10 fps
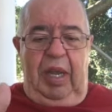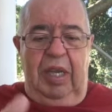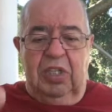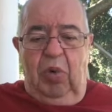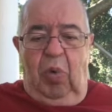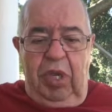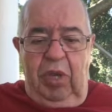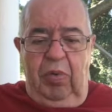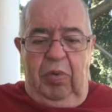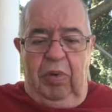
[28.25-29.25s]
And so are
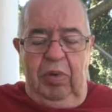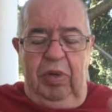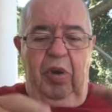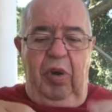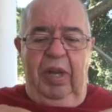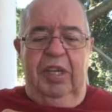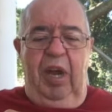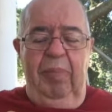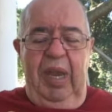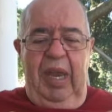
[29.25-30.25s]
you. You're going to tell
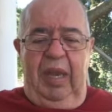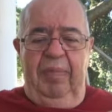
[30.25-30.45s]
me.